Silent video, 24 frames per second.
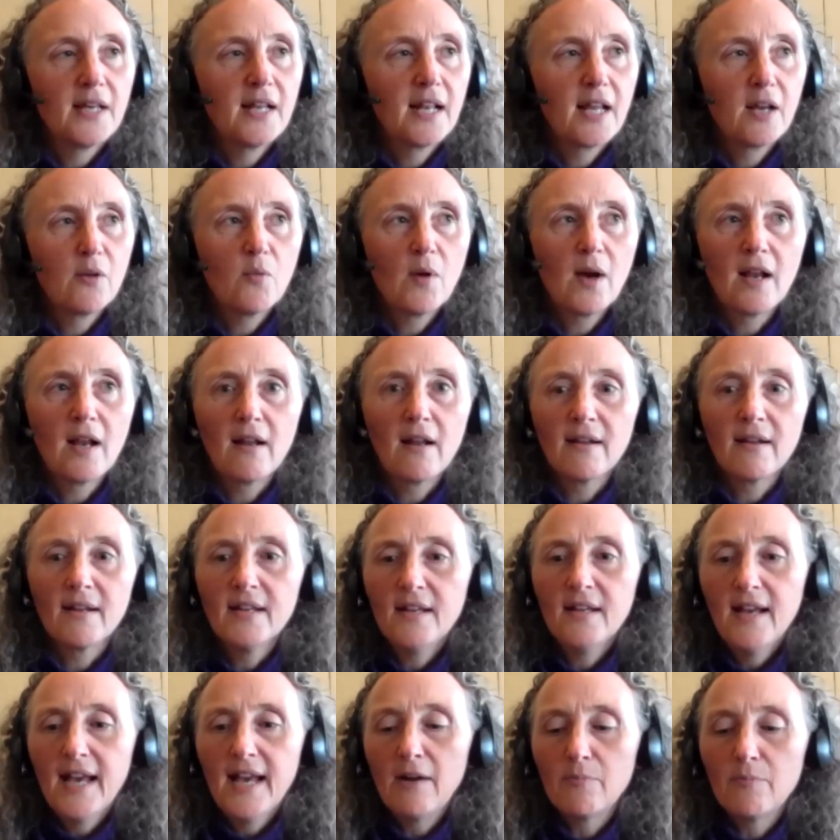they're like, well, I
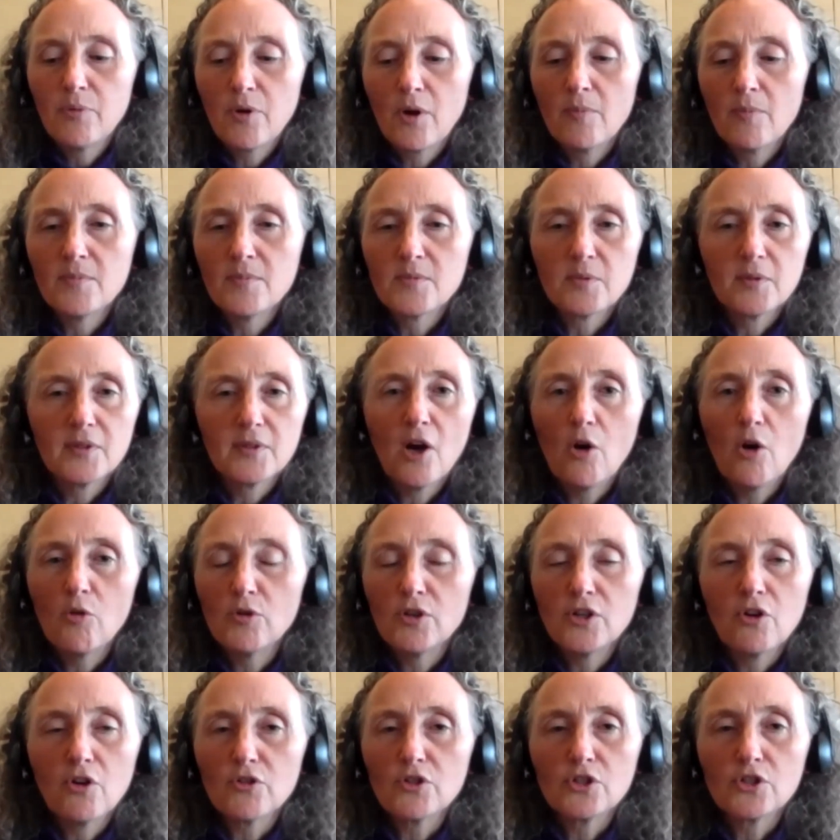have problems with
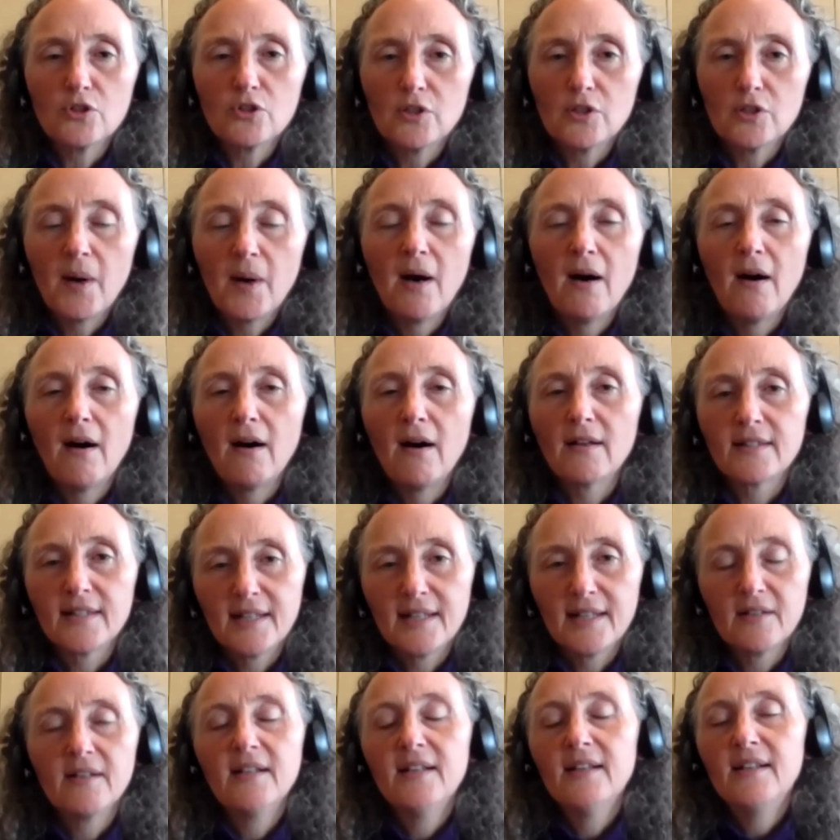holding on to the bar,
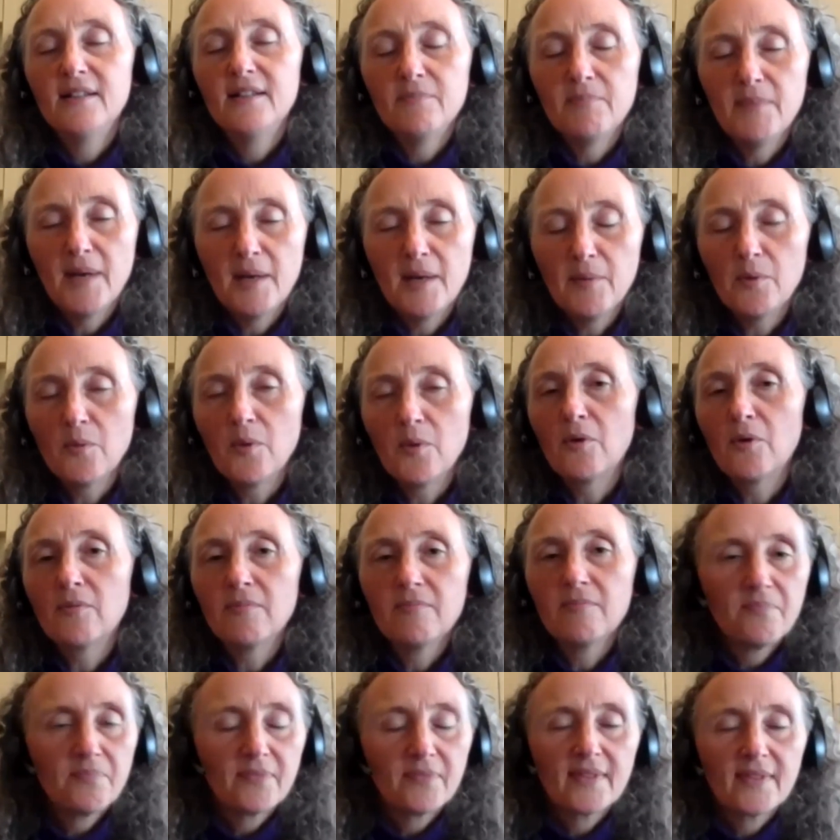then maybe we'll
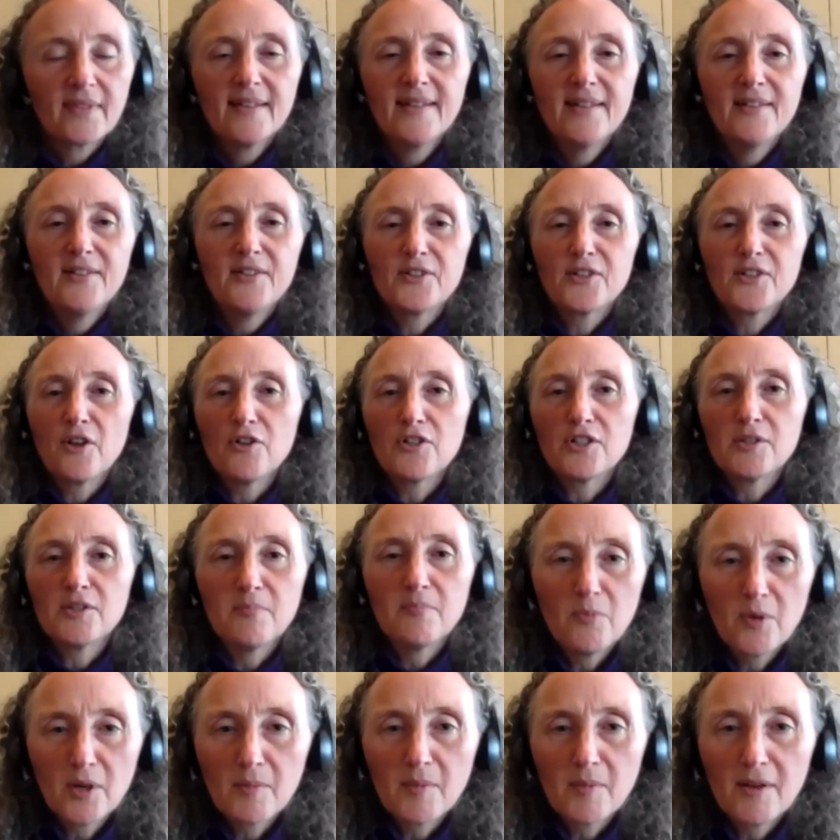go to
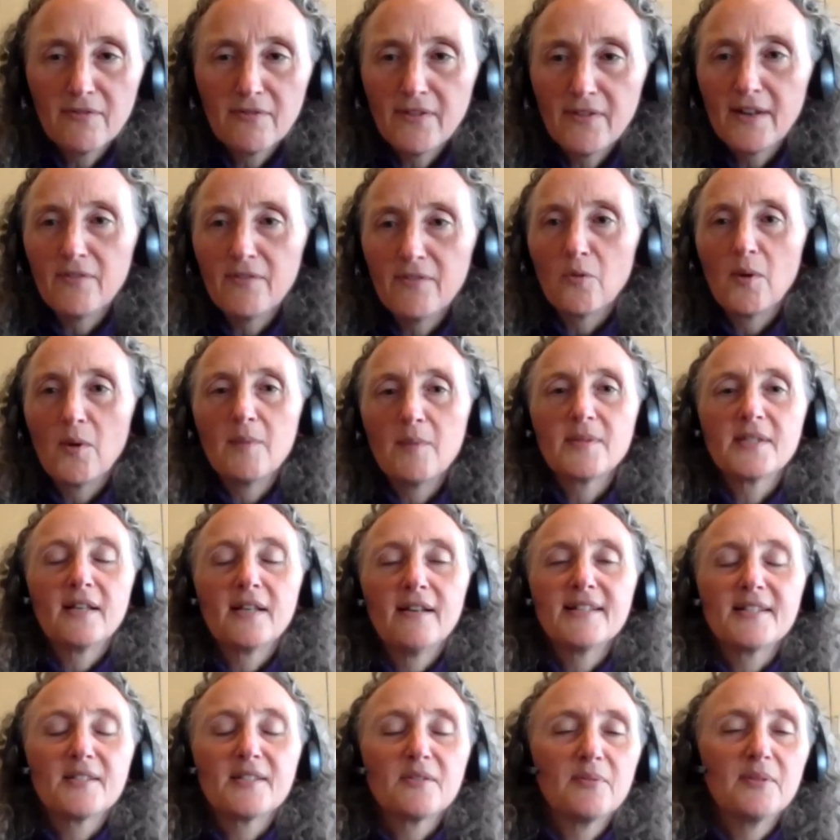one of my favorite
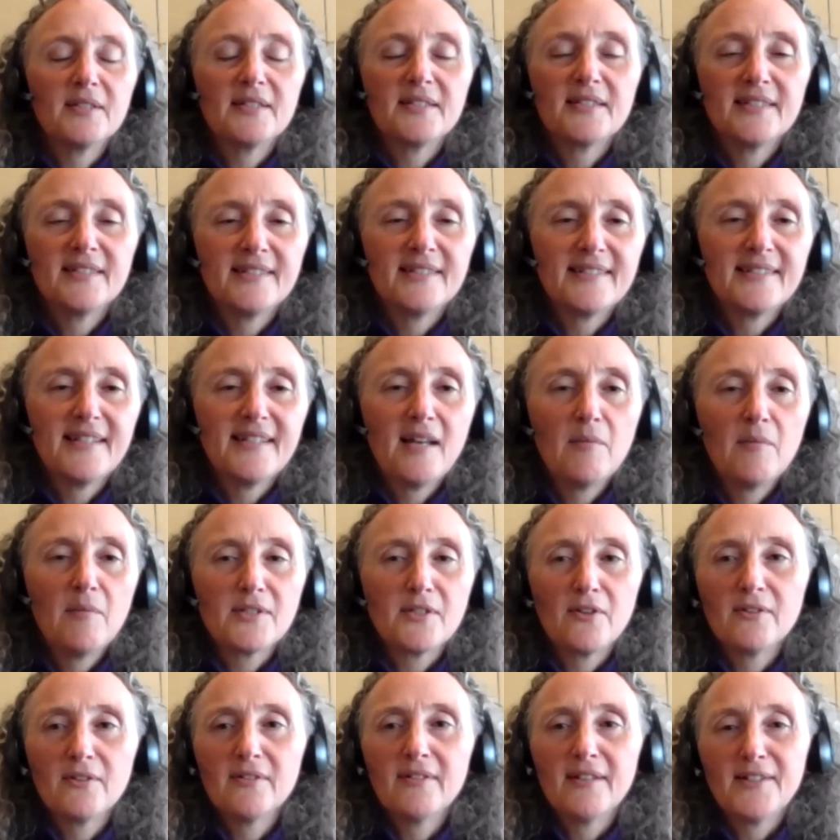websites, which is
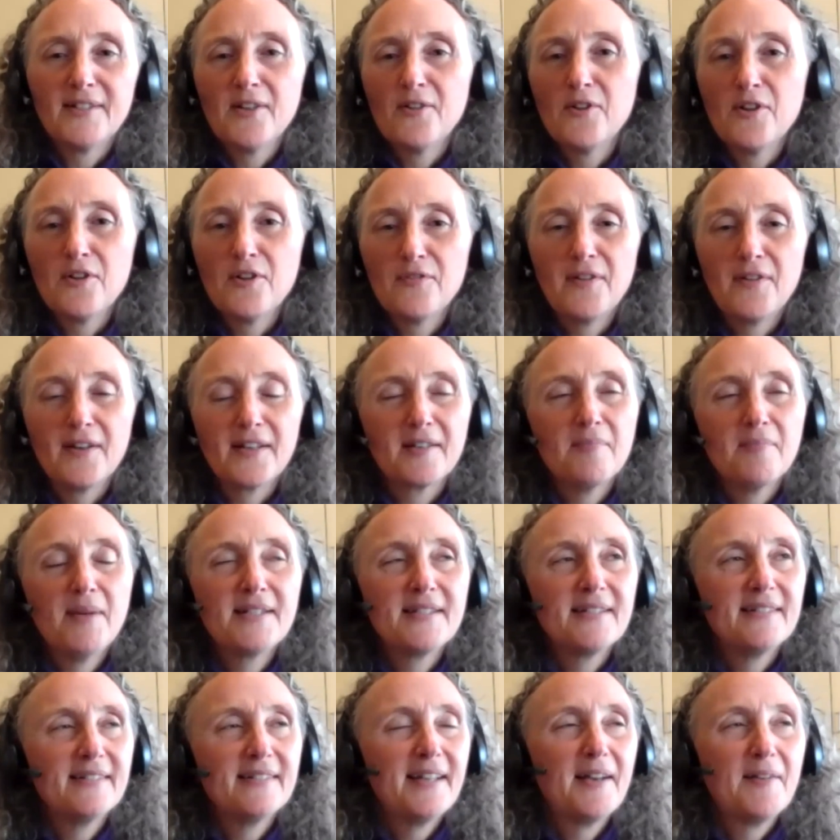Amazon. I don't know if I can mention